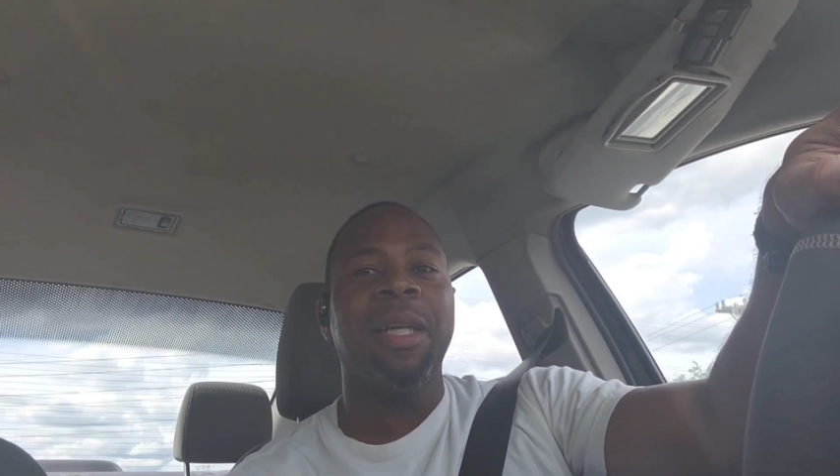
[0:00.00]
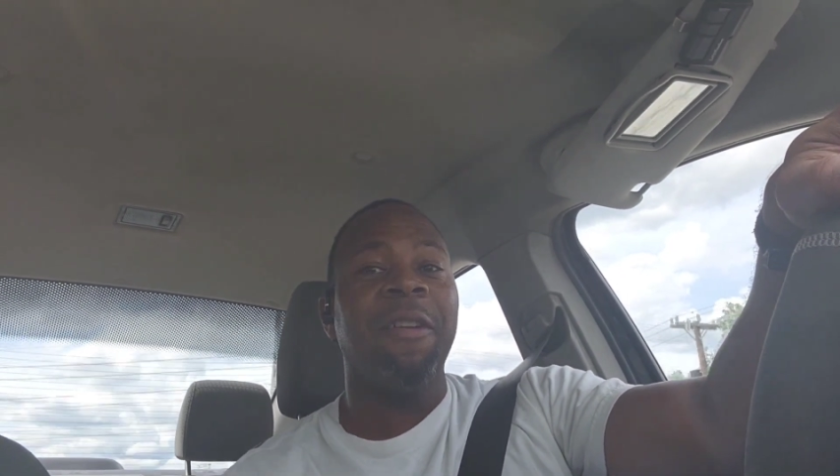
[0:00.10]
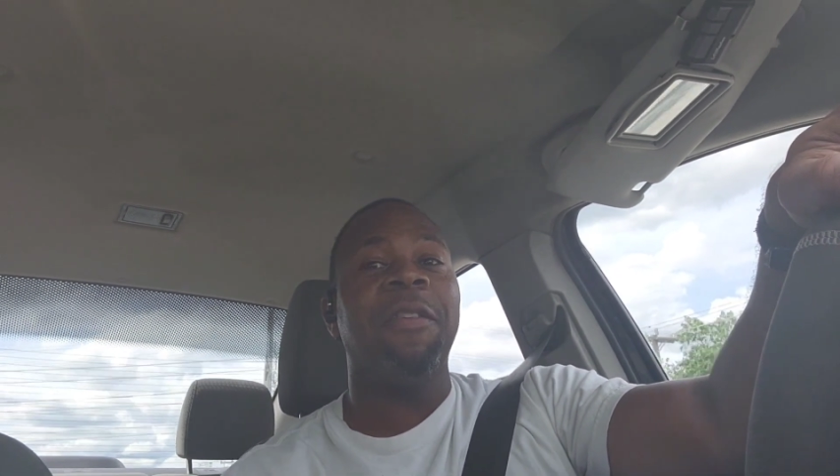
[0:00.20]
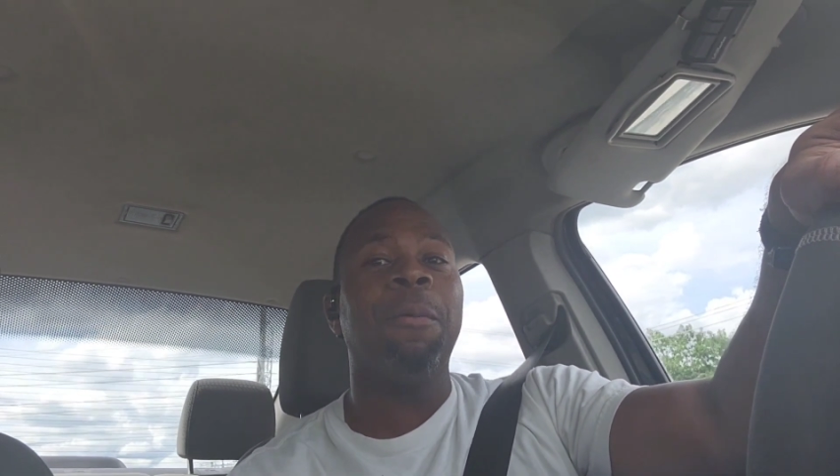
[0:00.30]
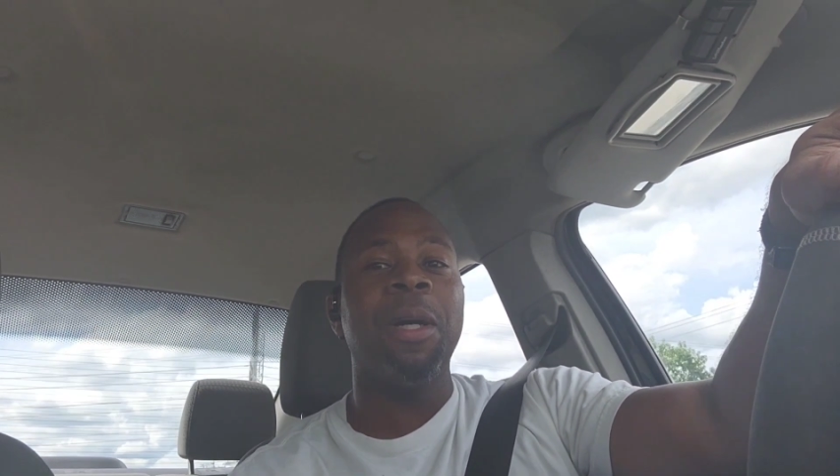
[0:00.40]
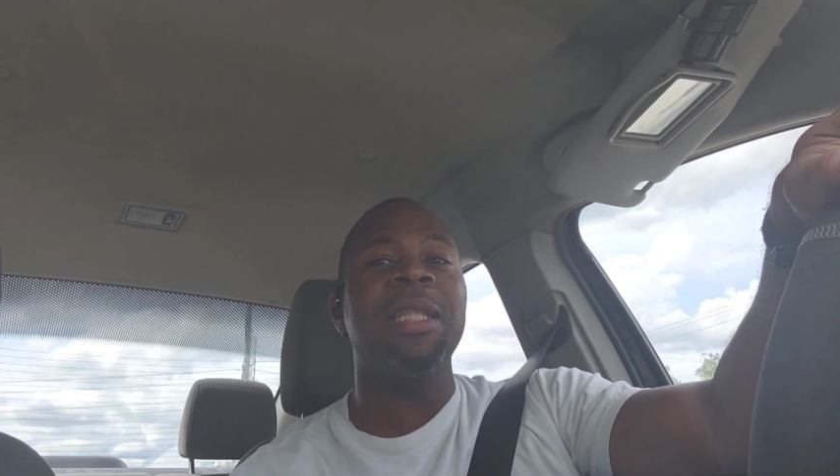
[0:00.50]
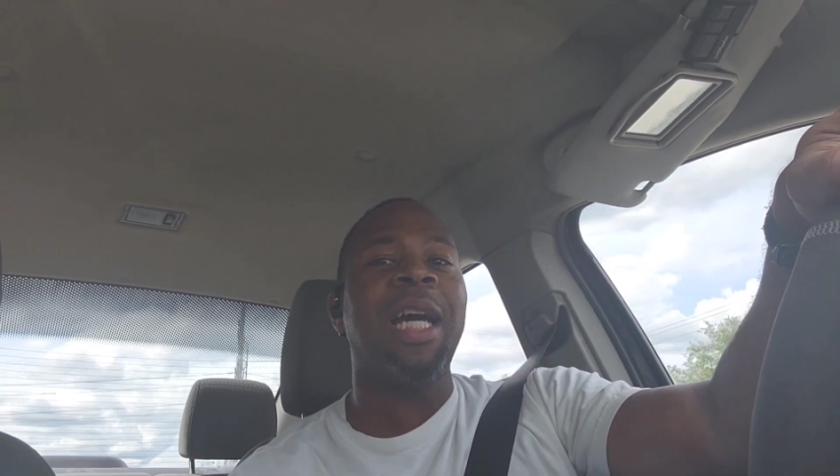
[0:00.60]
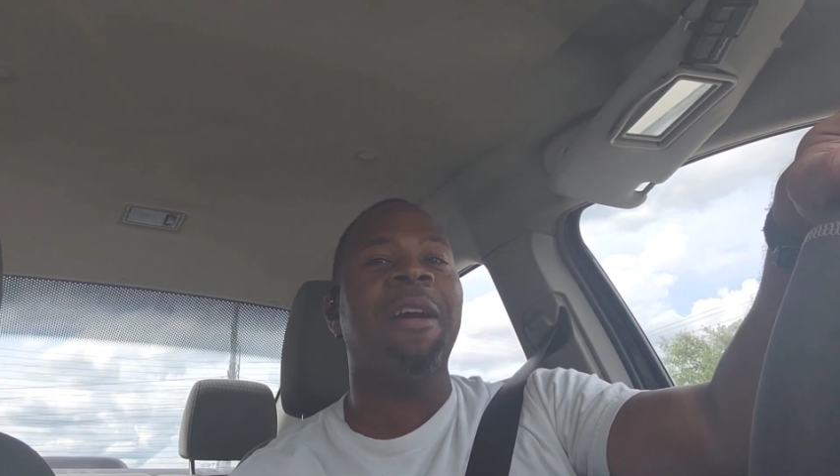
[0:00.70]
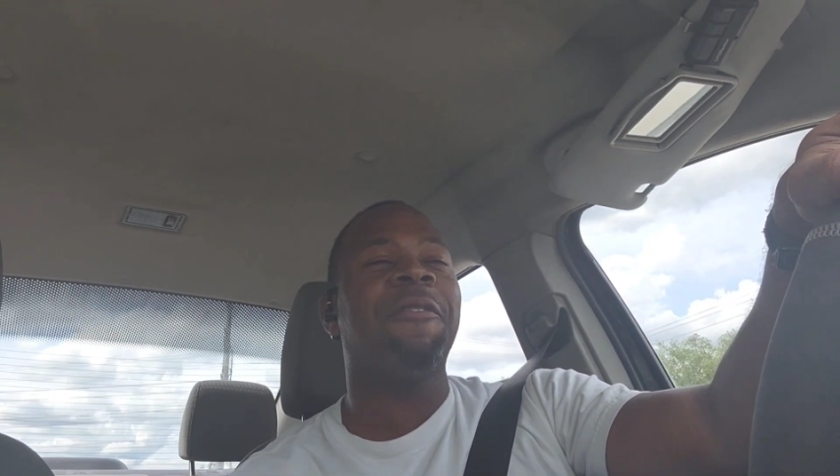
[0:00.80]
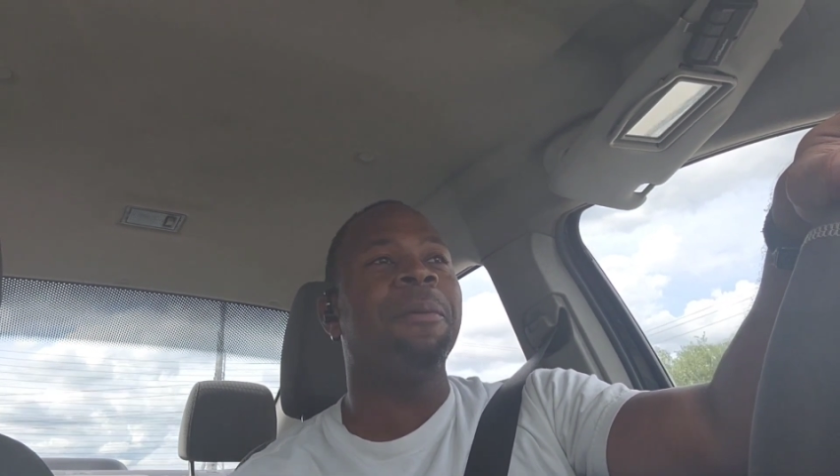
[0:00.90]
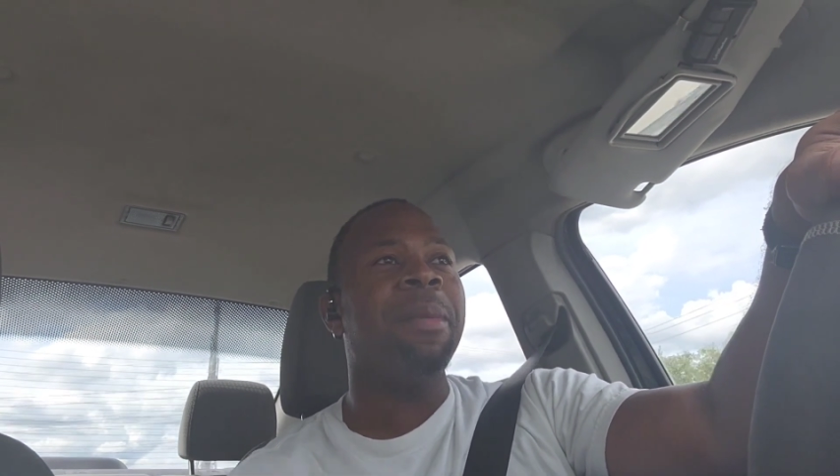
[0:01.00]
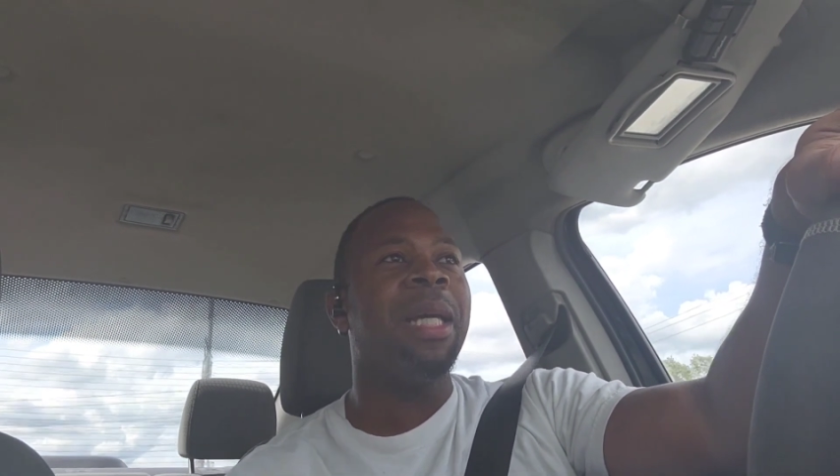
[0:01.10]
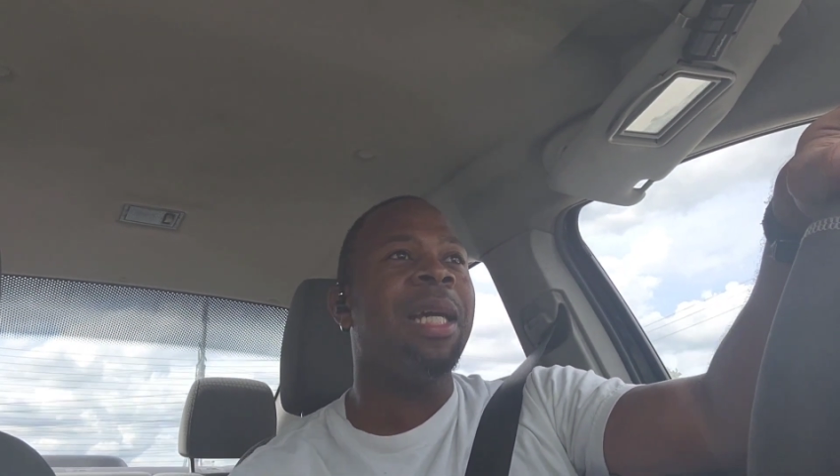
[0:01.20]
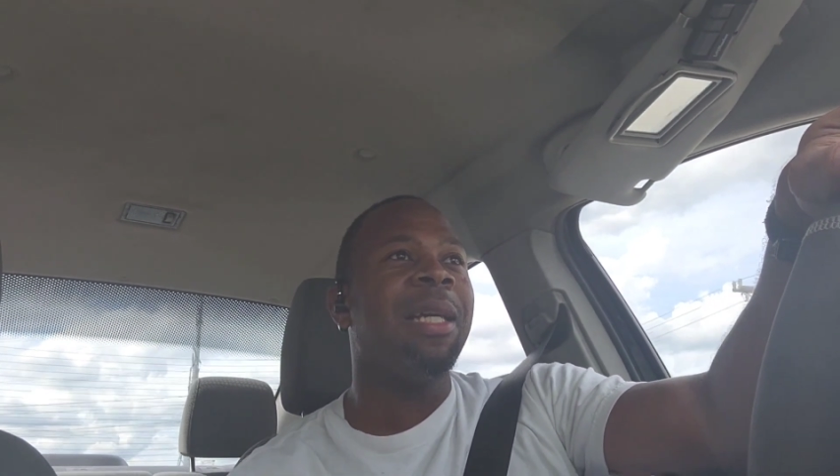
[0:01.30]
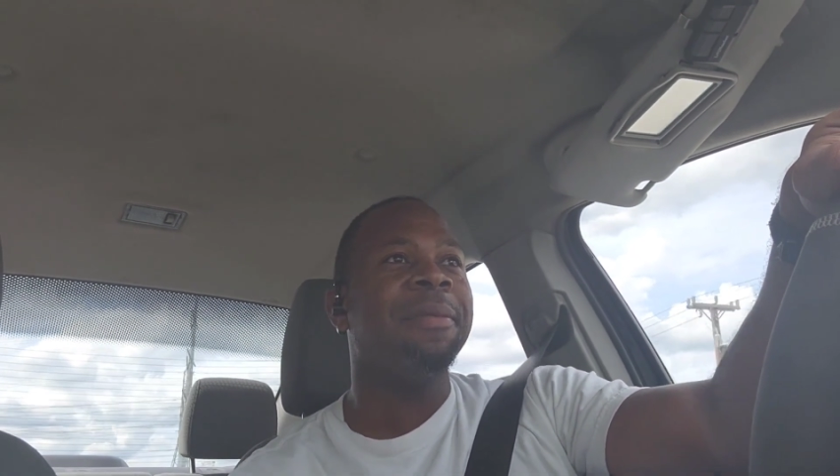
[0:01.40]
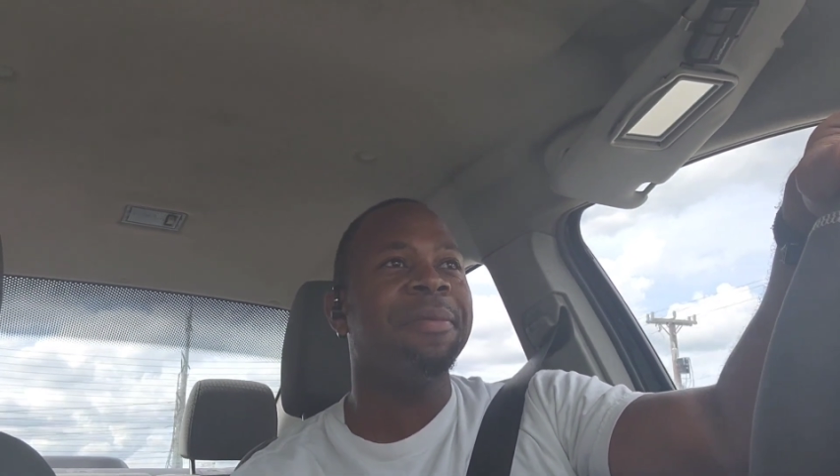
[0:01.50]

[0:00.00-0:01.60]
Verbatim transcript: if it was not for me